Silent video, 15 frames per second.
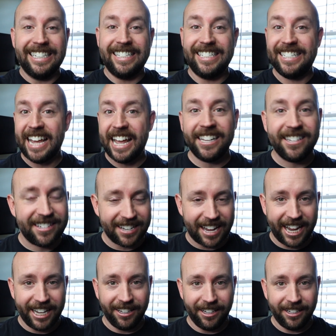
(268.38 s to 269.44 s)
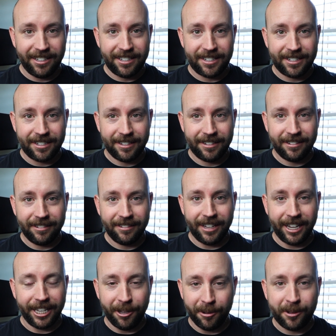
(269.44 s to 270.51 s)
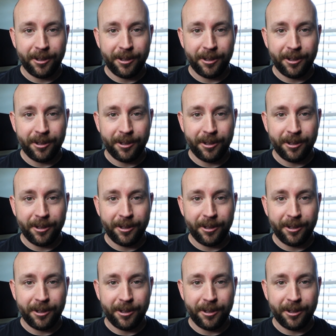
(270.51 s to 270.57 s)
dead silence, like you